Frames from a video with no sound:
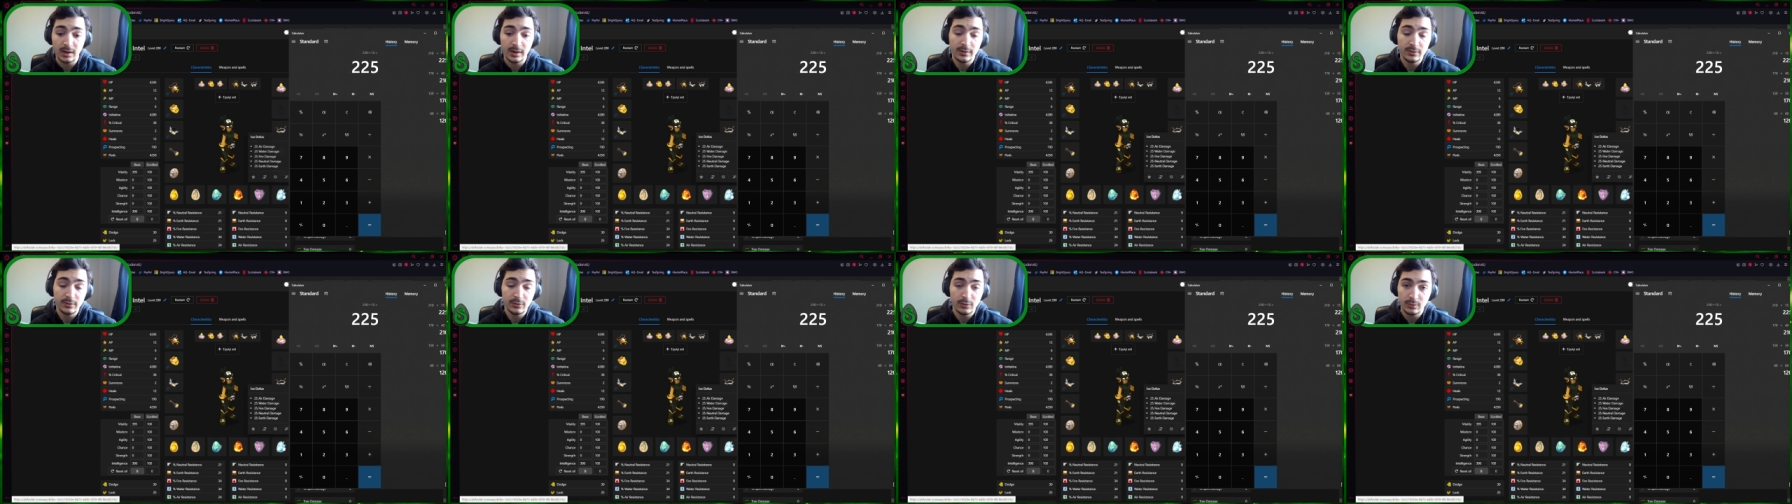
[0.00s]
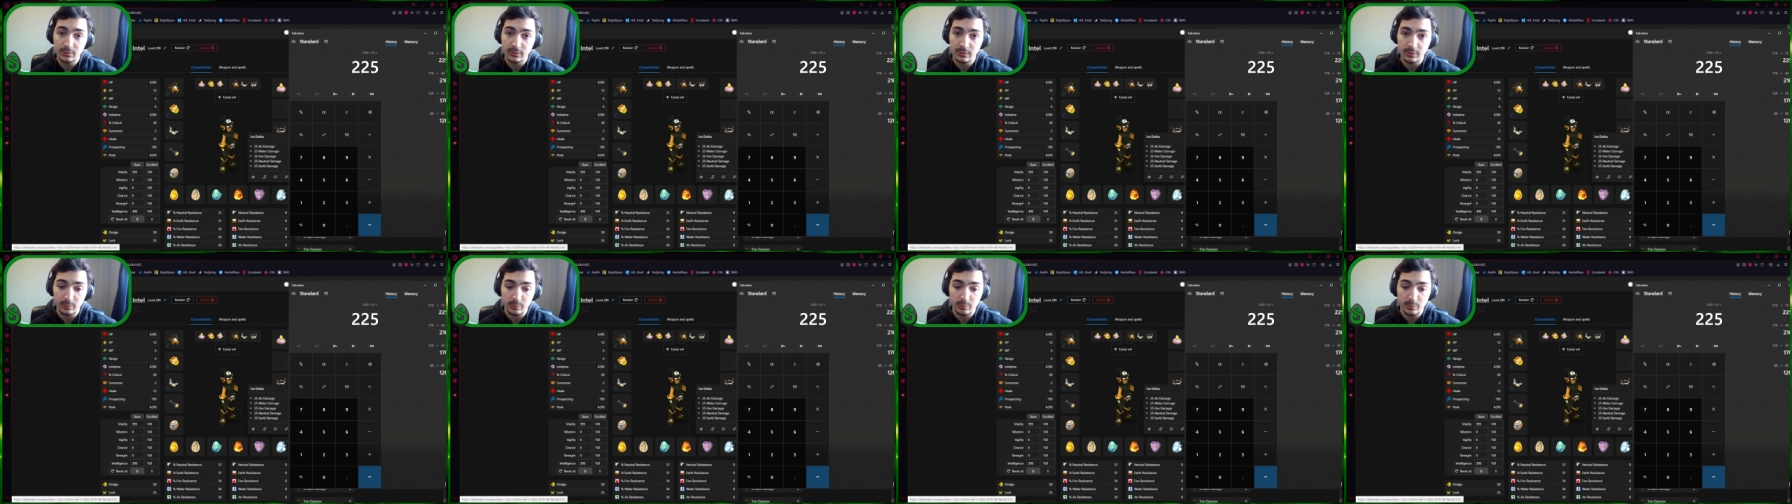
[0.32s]
Ice
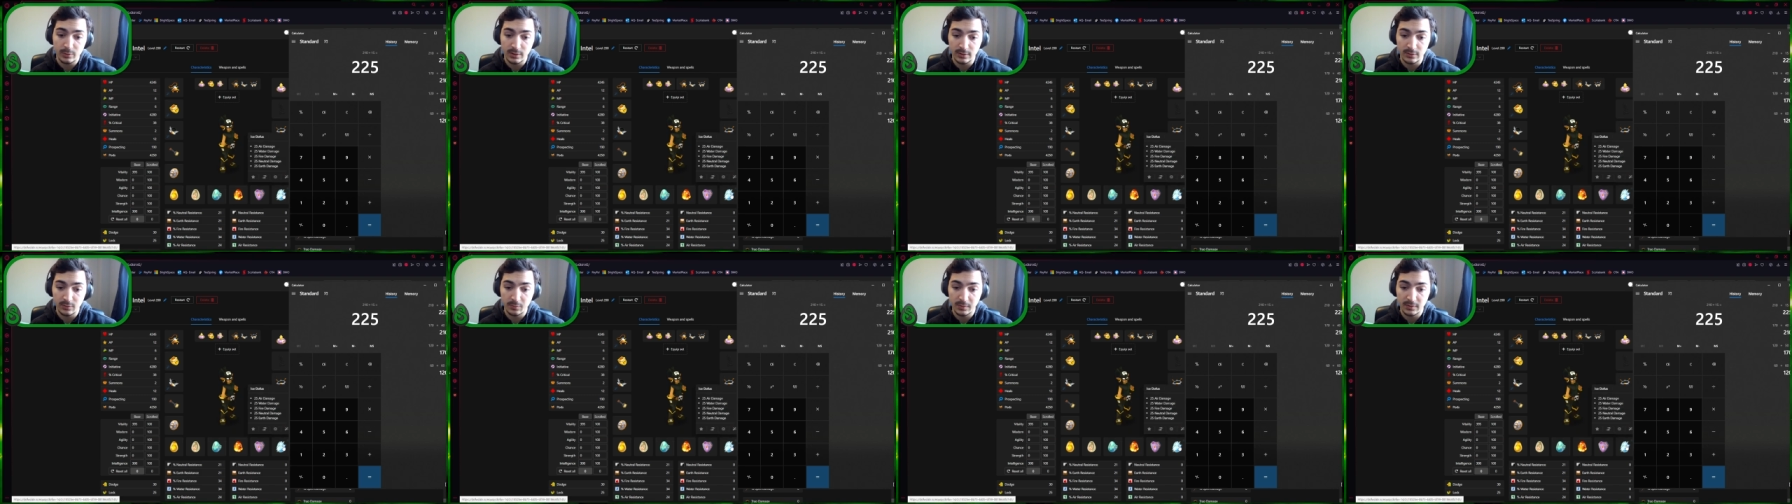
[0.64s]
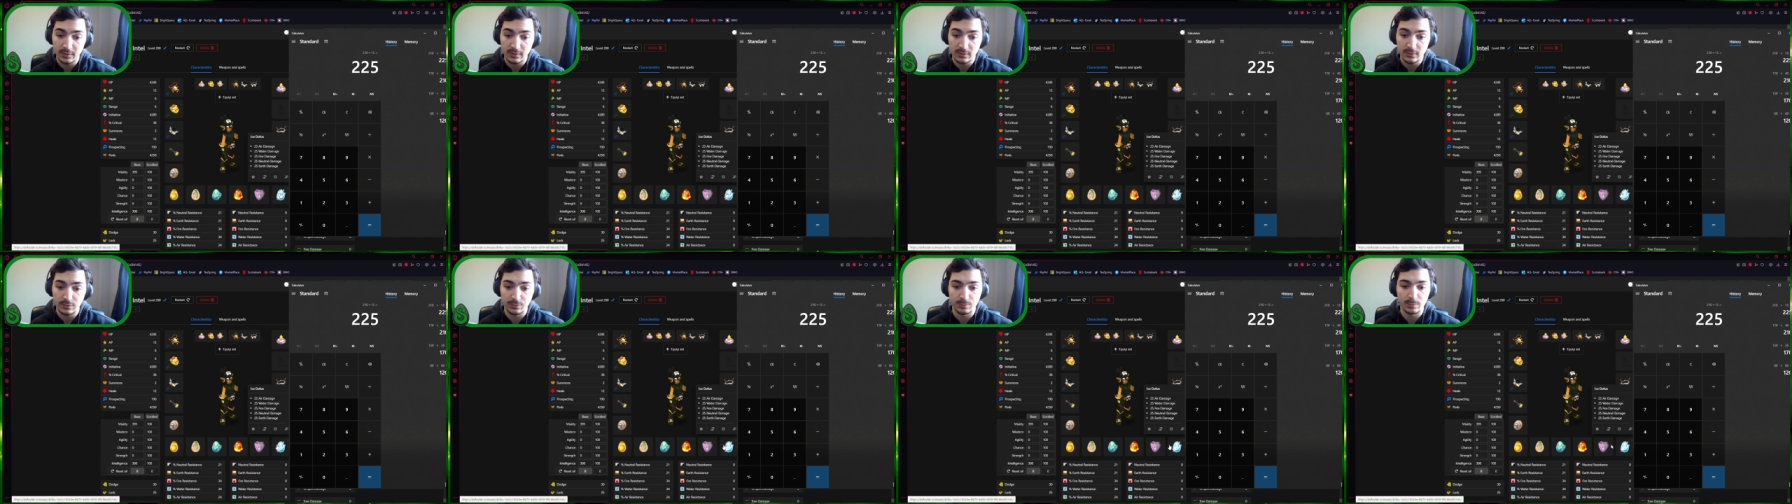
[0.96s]
Dofus is pretty
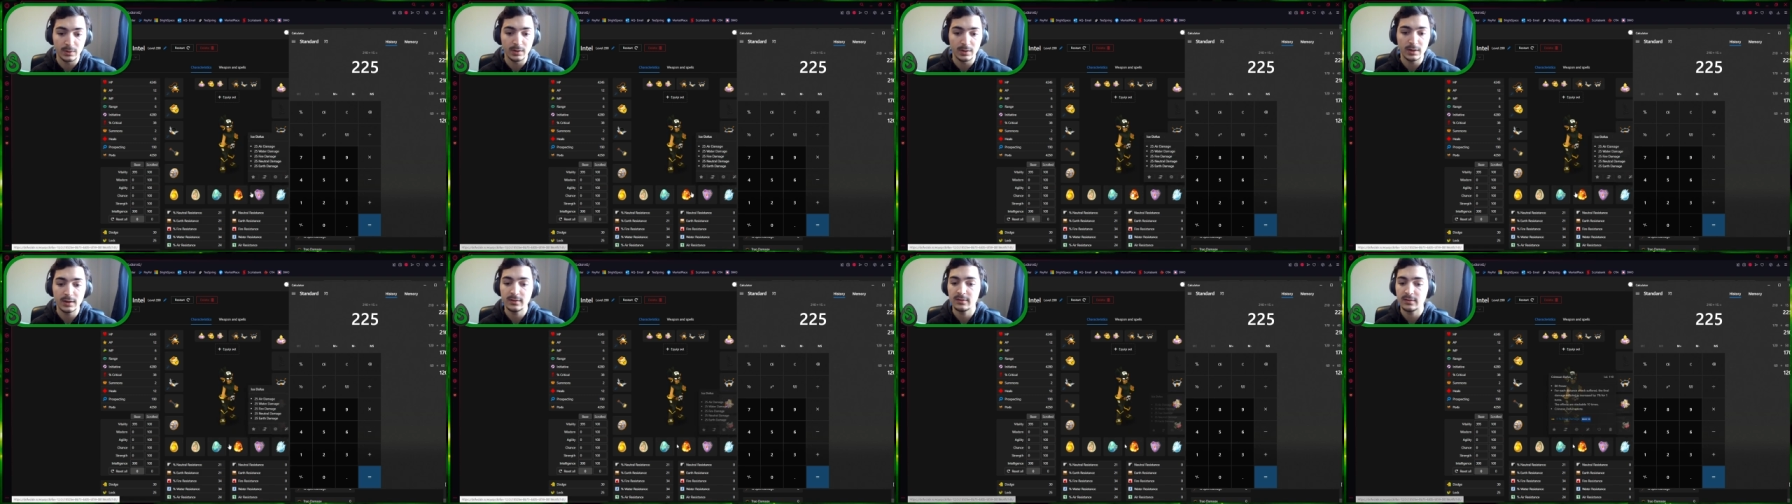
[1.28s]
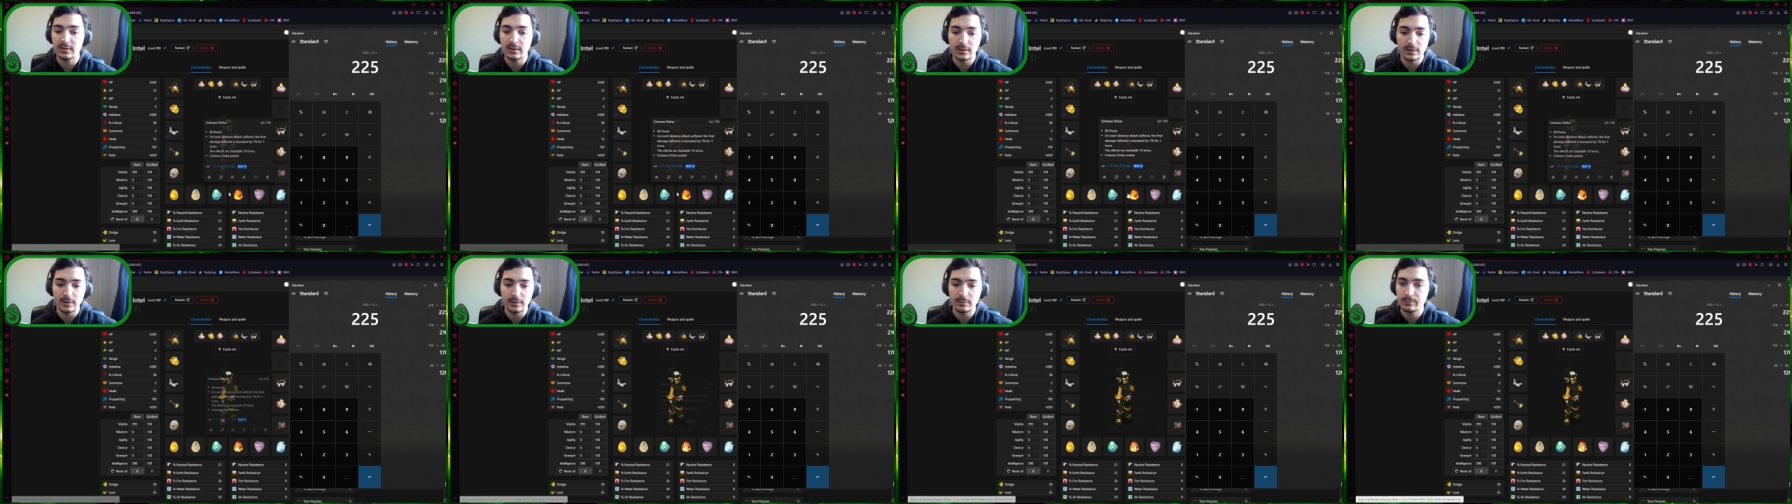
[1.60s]
expensive, but let's
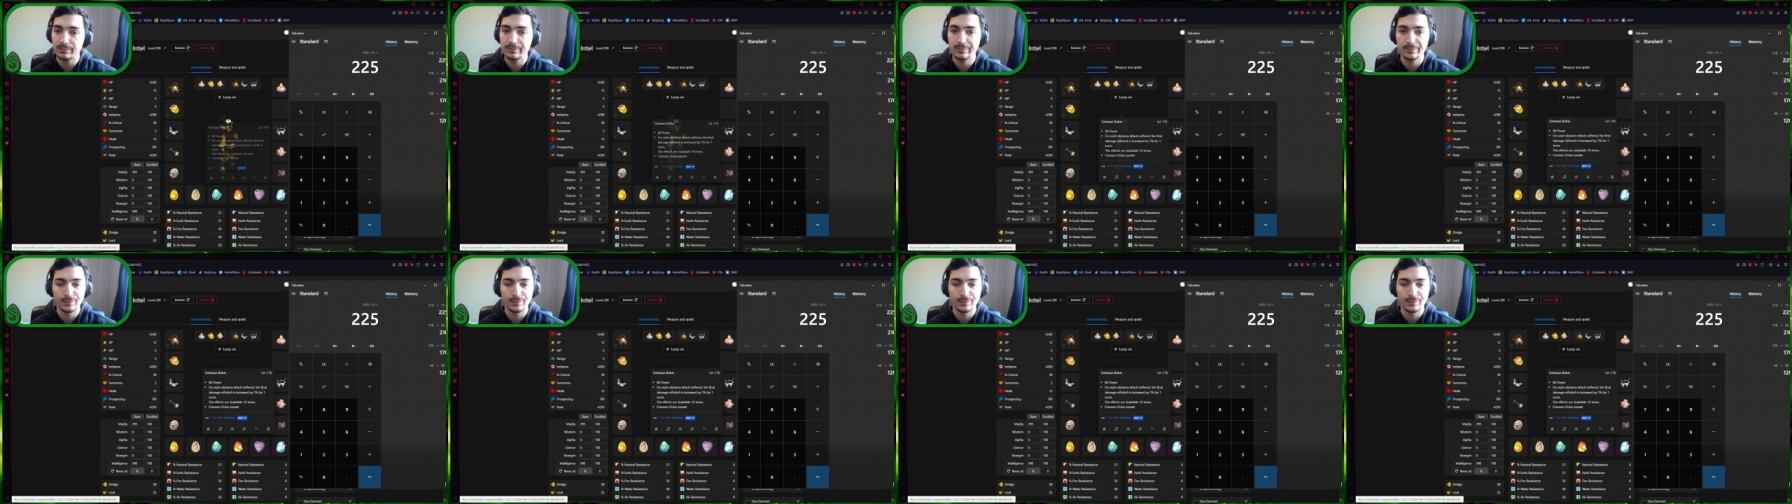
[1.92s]
say,